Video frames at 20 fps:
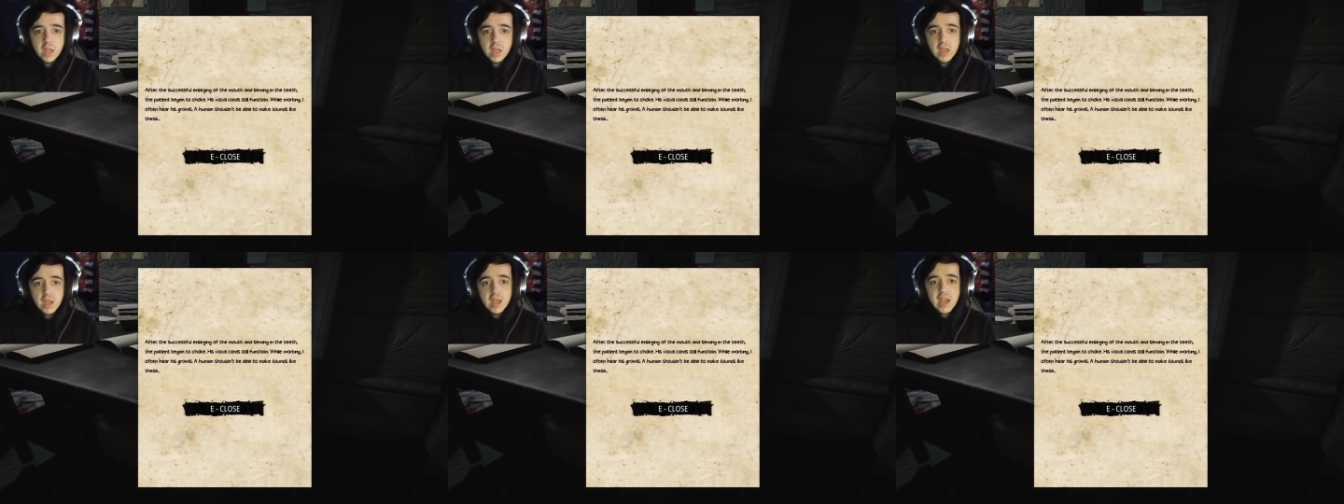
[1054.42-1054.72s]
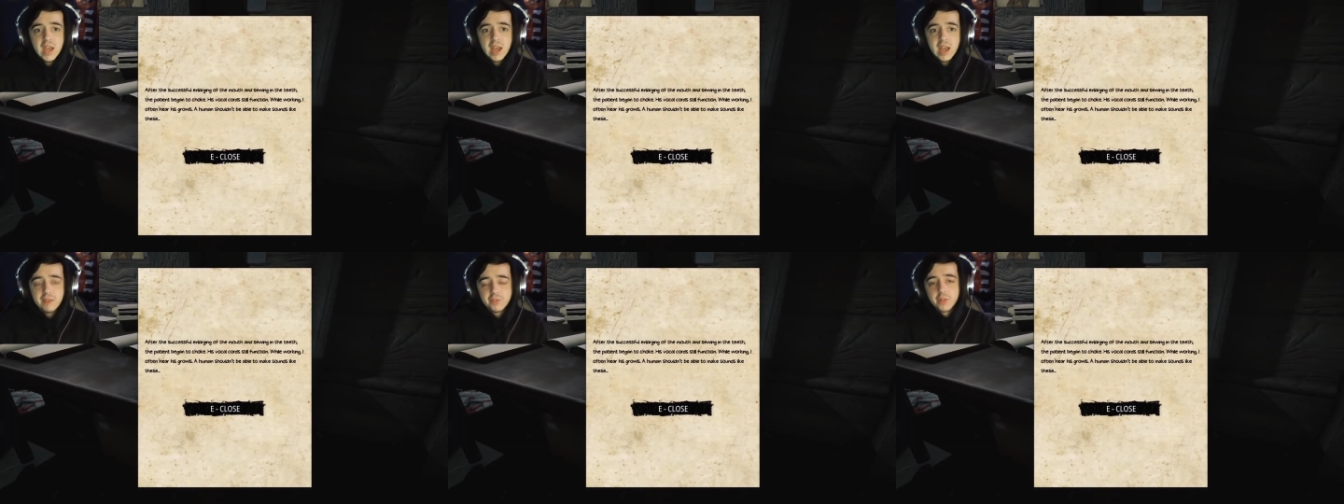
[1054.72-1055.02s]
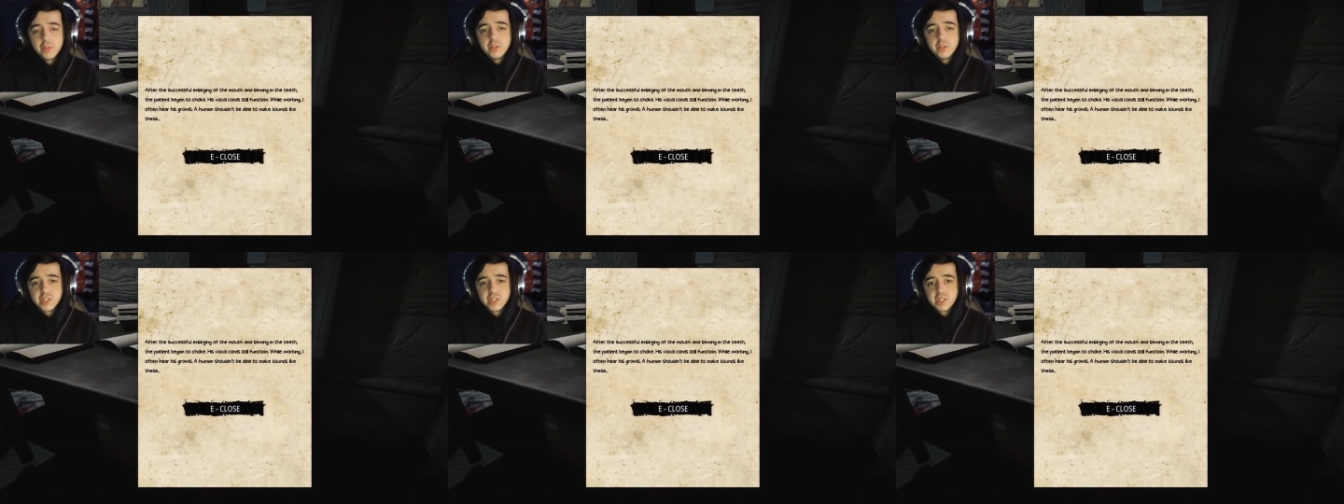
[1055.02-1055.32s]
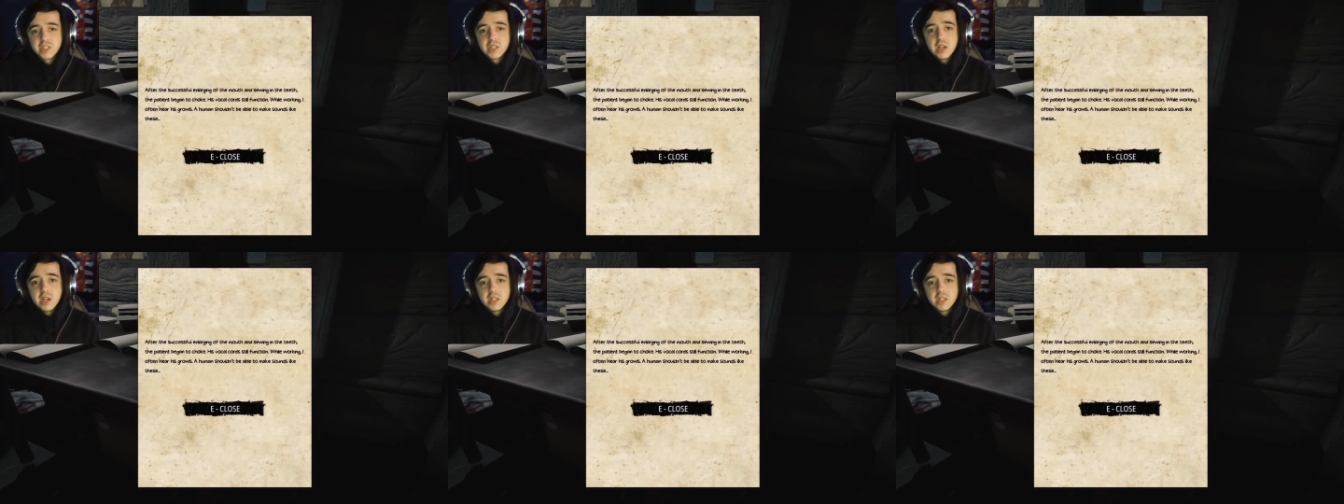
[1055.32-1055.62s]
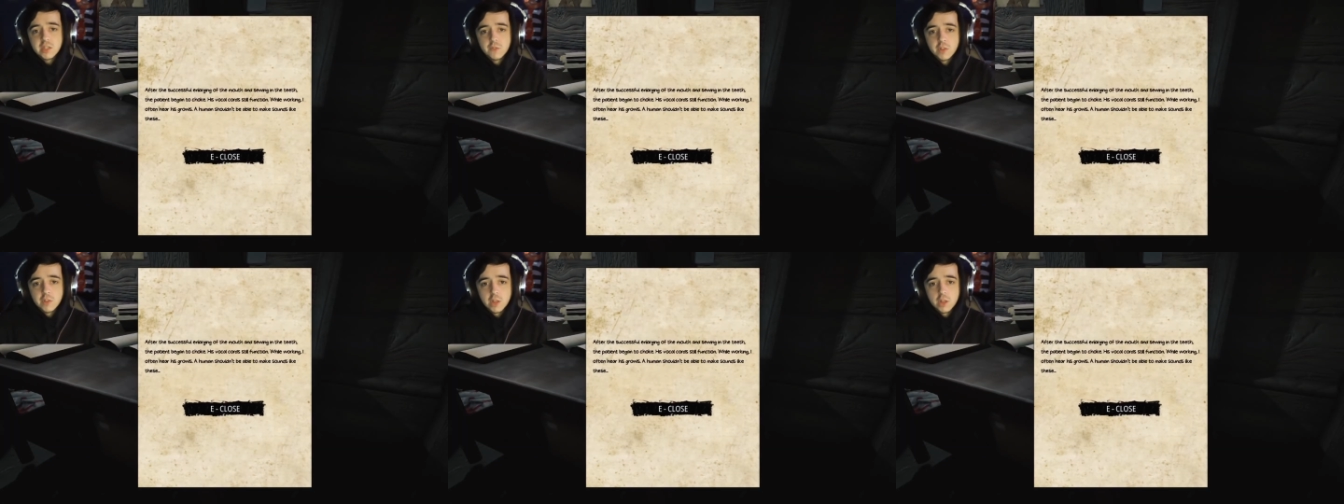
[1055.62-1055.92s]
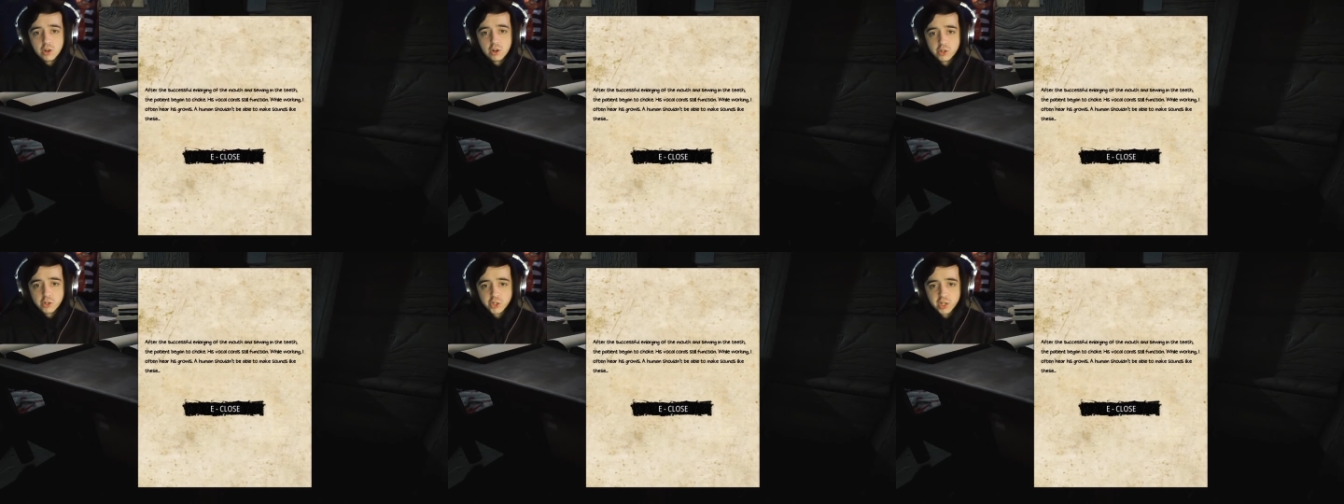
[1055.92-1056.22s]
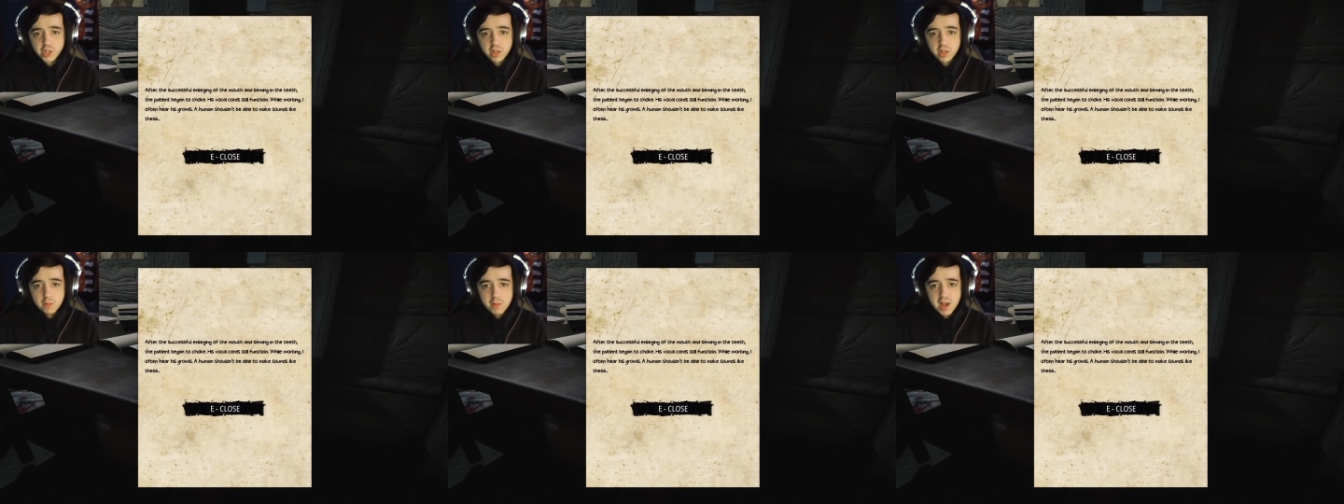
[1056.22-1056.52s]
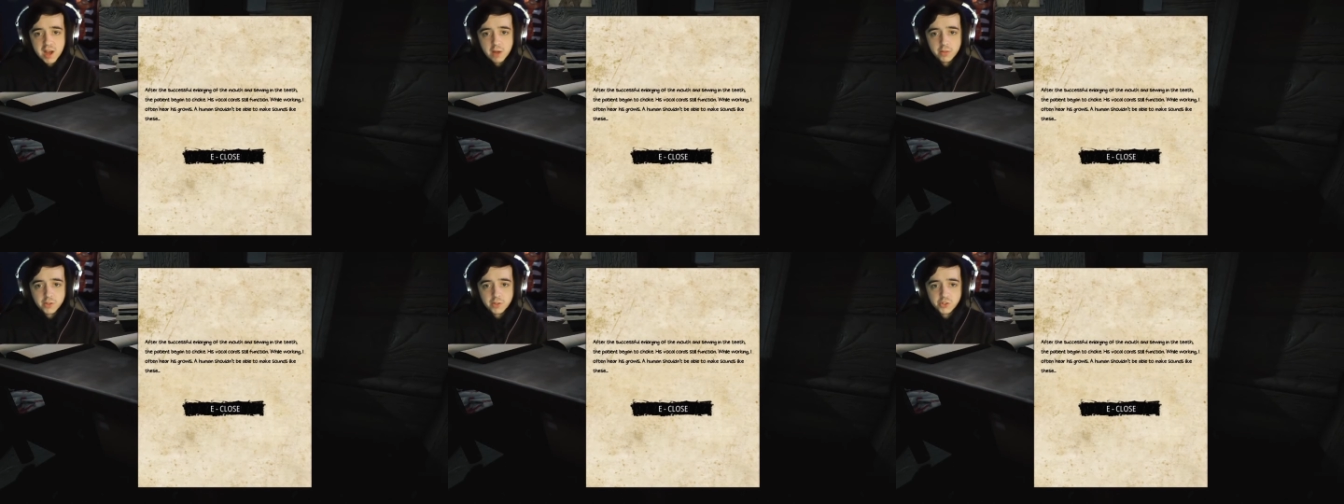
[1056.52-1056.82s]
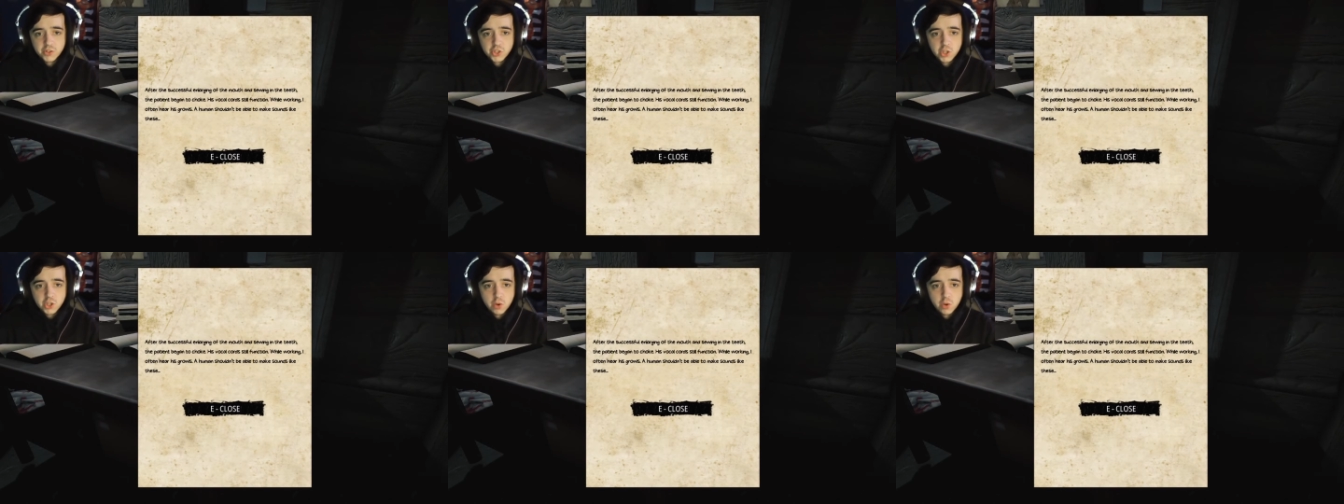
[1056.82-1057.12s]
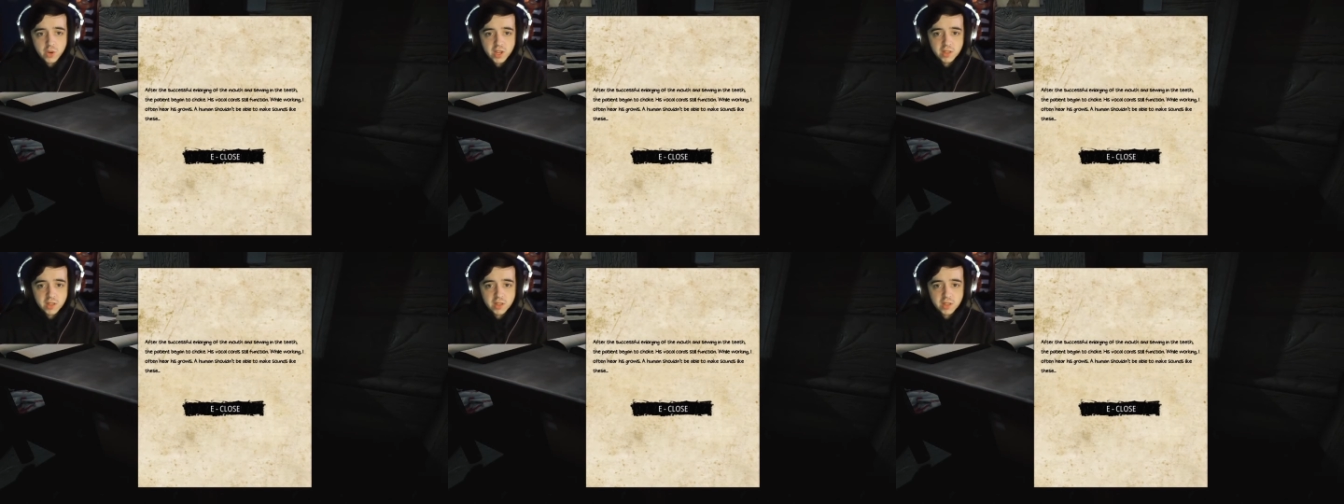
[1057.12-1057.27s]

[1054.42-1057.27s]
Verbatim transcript: After the success of enlarging the mouth and sewing